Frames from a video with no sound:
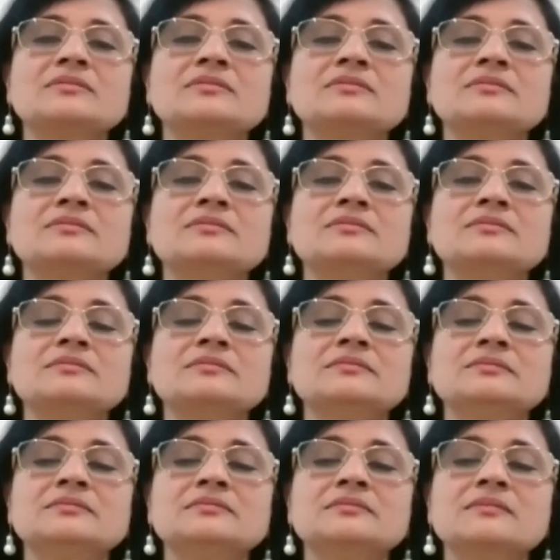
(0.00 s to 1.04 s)

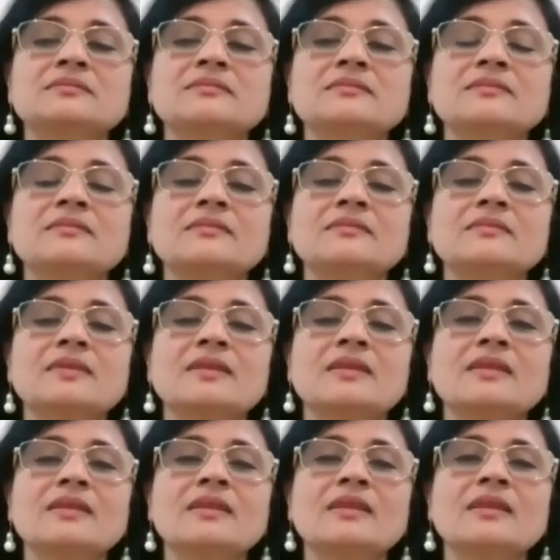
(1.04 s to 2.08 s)

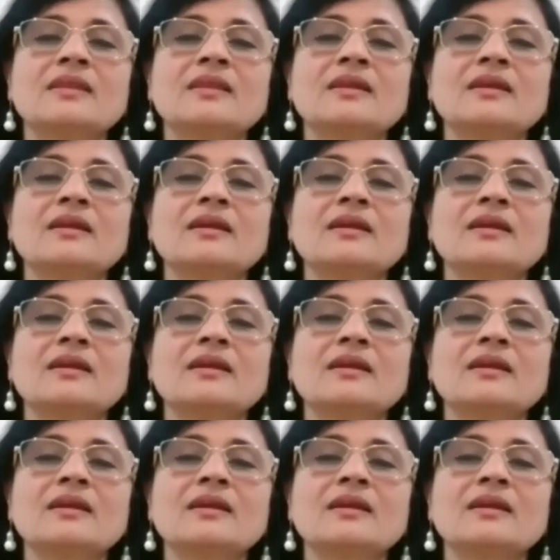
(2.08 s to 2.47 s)
No one is speaking in this clip.